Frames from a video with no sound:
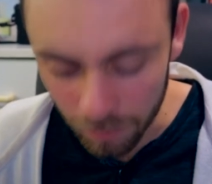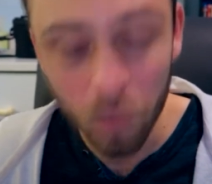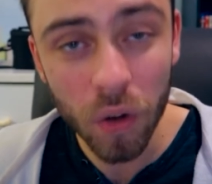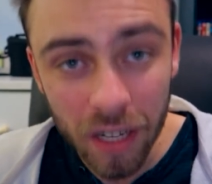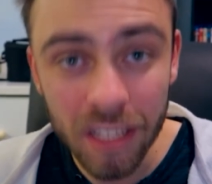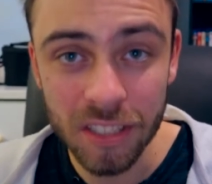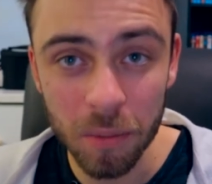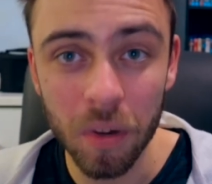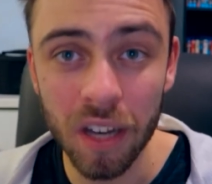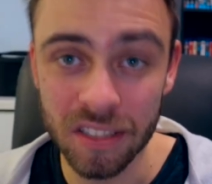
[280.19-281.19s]
I'm really
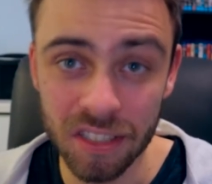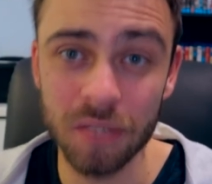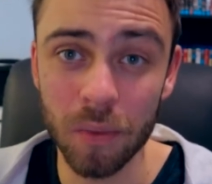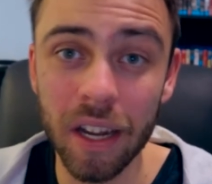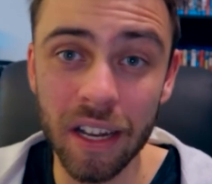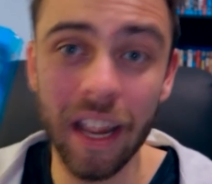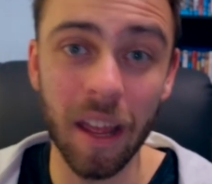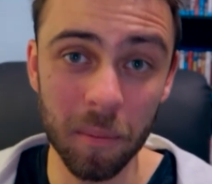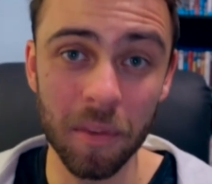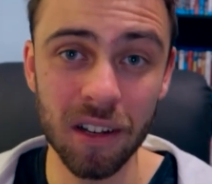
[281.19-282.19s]
surprised this is rated
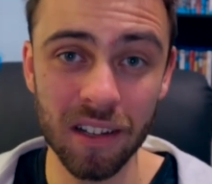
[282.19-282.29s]
M.